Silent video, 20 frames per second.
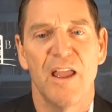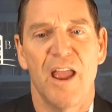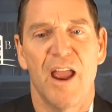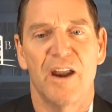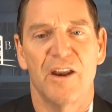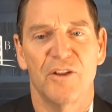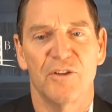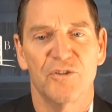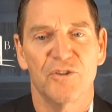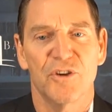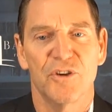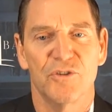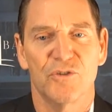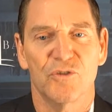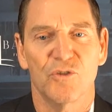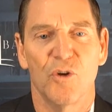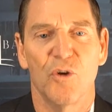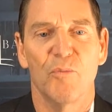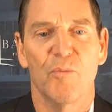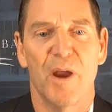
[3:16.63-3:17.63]
and it's
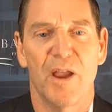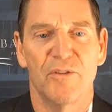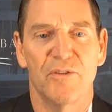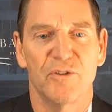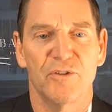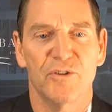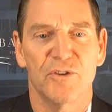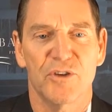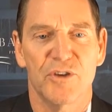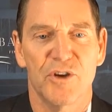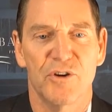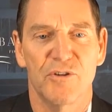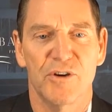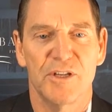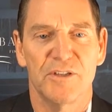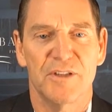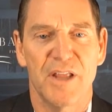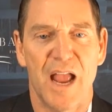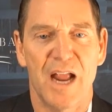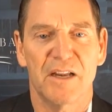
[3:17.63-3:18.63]
controlled by the
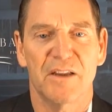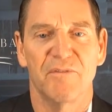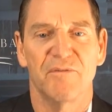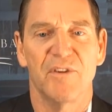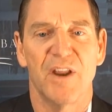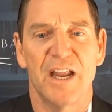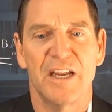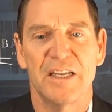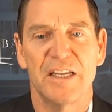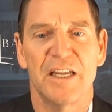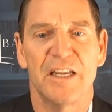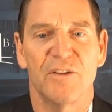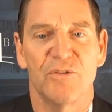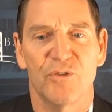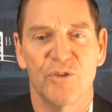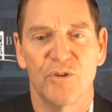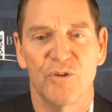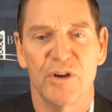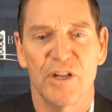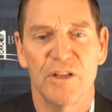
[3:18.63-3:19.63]
Securities Act of
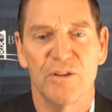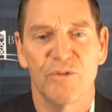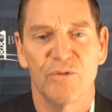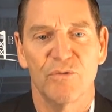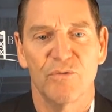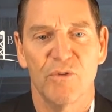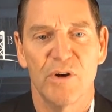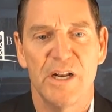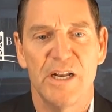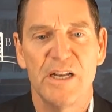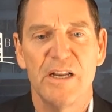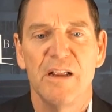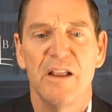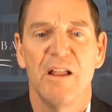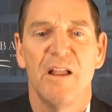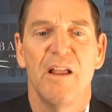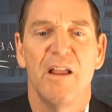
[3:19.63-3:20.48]
1933.